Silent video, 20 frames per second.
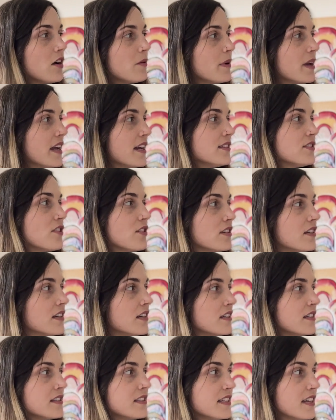I got my hands on
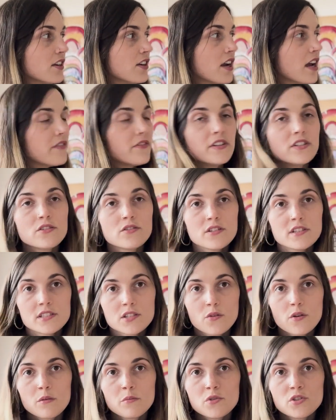a Singer heavy duty
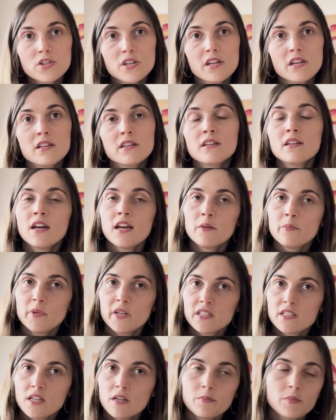sewing machine. I
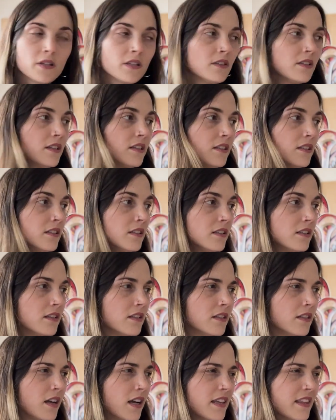picked up a
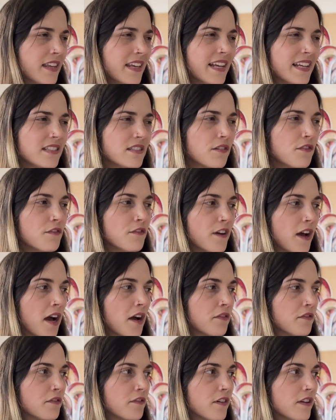little, I think it's a
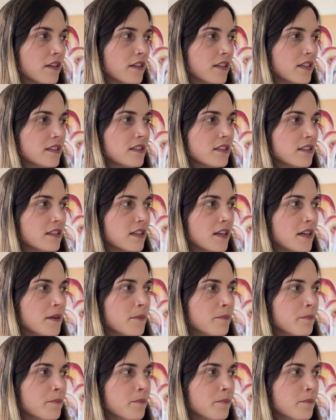Pfaff, a little